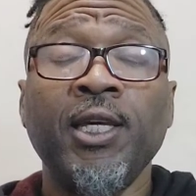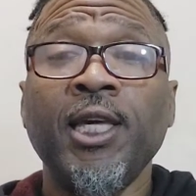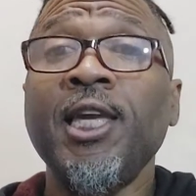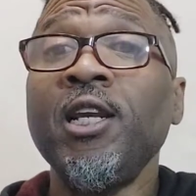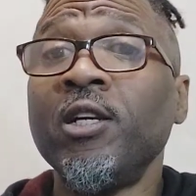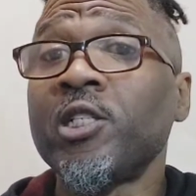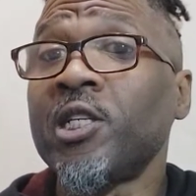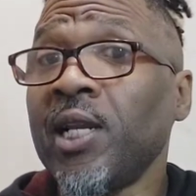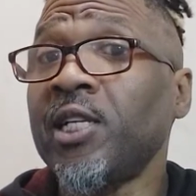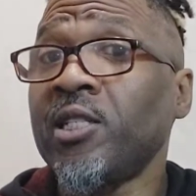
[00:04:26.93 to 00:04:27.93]
He looks
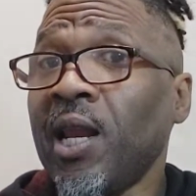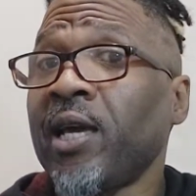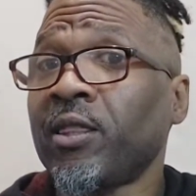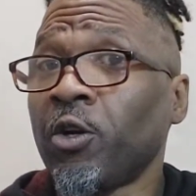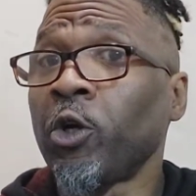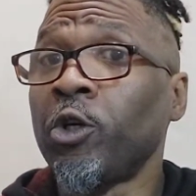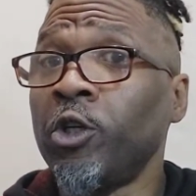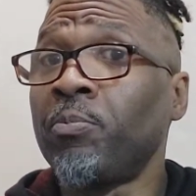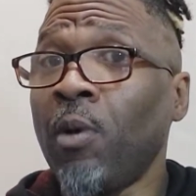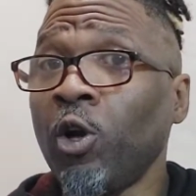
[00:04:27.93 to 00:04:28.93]
less like
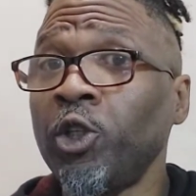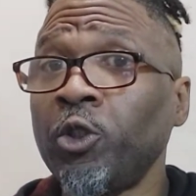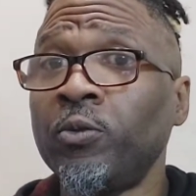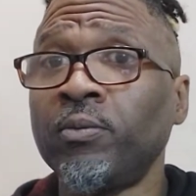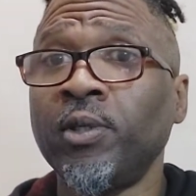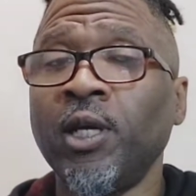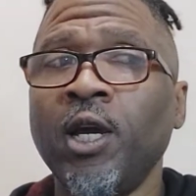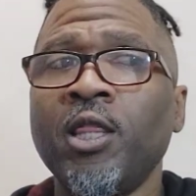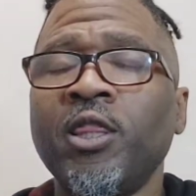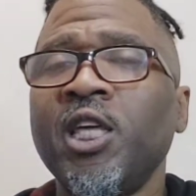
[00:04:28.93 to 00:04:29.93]
Thurgood Marshall
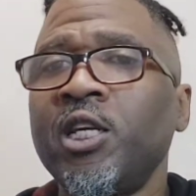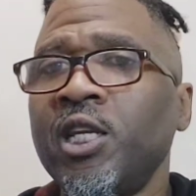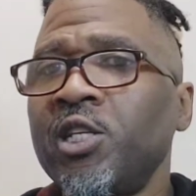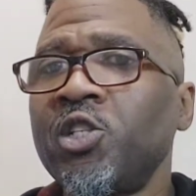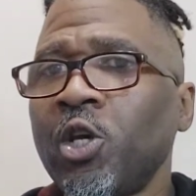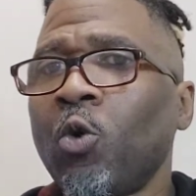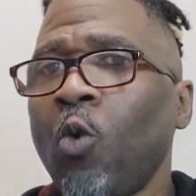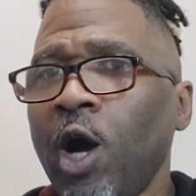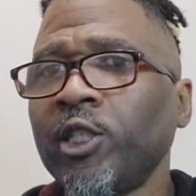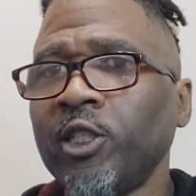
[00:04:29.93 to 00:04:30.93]
than Denzel
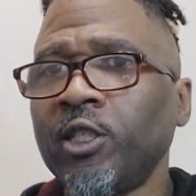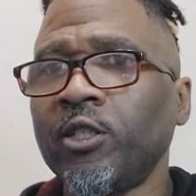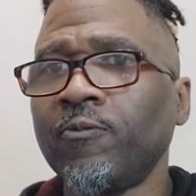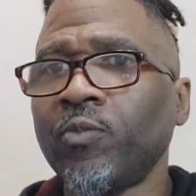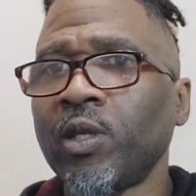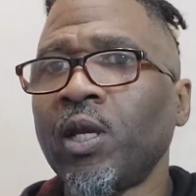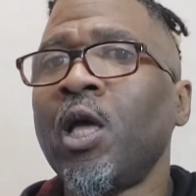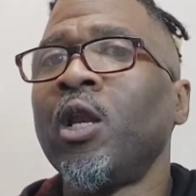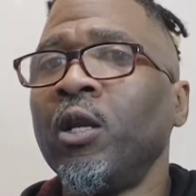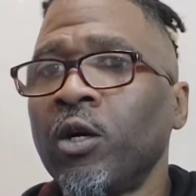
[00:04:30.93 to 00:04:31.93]
Washington
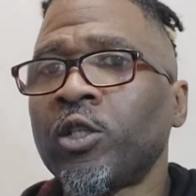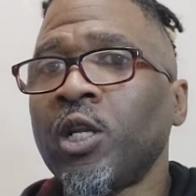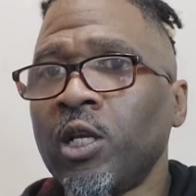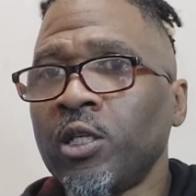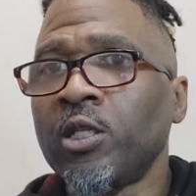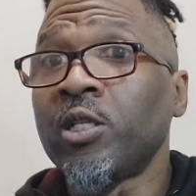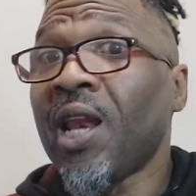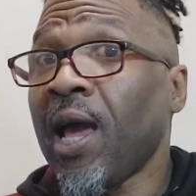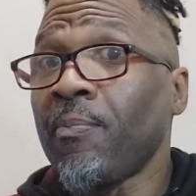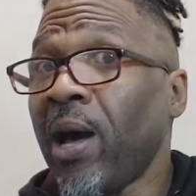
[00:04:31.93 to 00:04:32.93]
looked
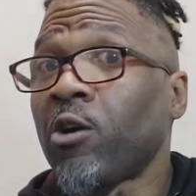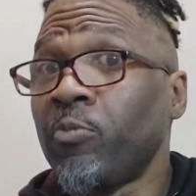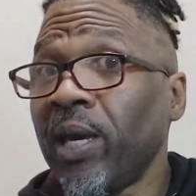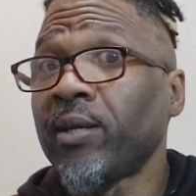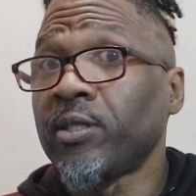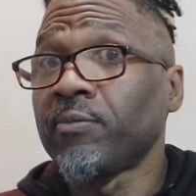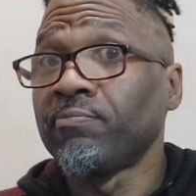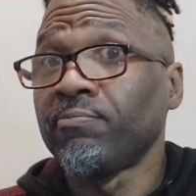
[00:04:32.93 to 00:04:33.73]
like Malcolm X.